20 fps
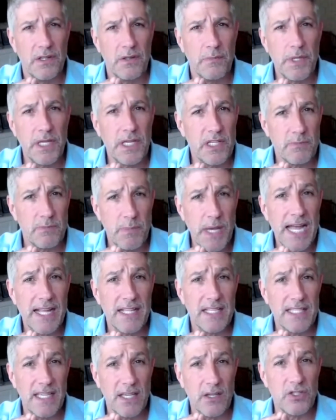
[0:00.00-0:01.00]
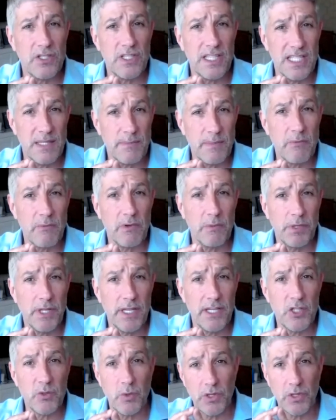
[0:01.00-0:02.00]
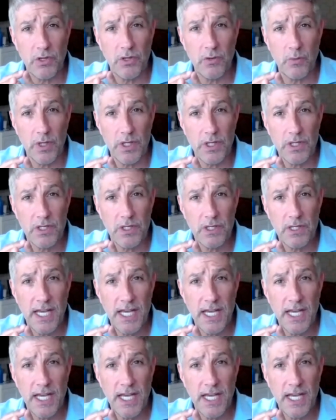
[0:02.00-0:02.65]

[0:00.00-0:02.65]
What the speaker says: because bad cells need to be replaced with good ones.